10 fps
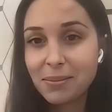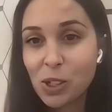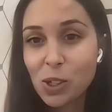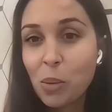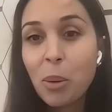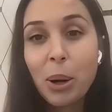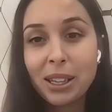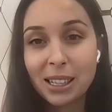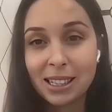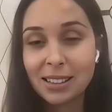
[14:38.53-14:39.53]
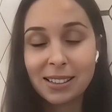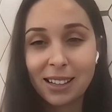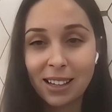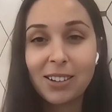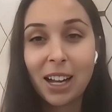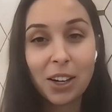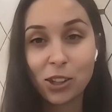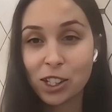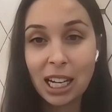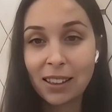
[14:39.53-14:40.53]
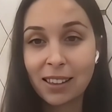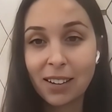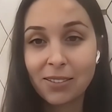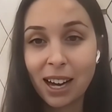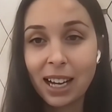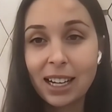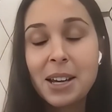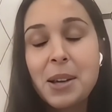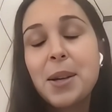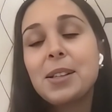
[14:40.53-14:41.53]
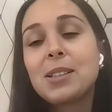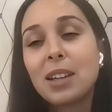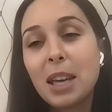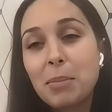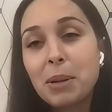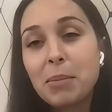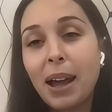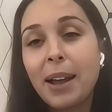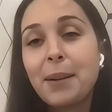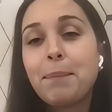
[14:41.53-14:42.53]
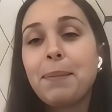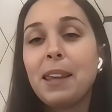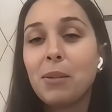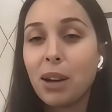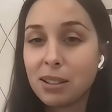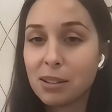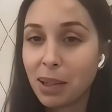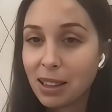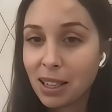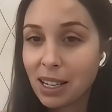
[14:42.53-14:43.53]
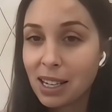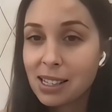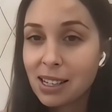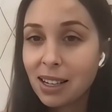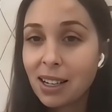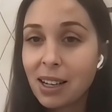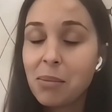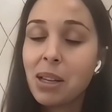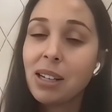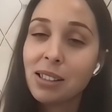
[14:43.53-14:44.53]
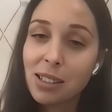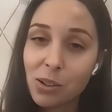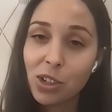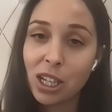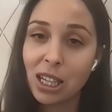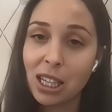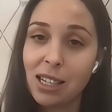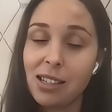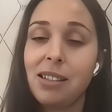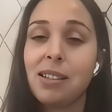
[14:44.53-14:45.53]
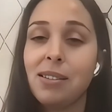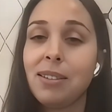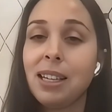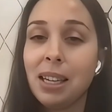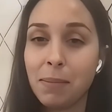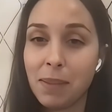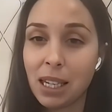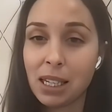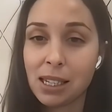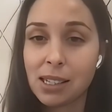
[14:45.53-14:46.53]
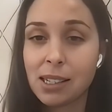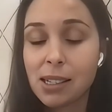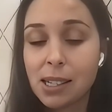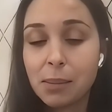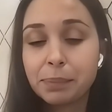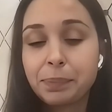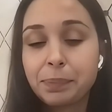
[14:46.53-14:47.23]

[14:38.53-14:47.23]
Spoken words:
There's no point that they don't understand that, right? So keep in mind, you want to make that easy on him. And it's usually the easiest if we keep the consistency.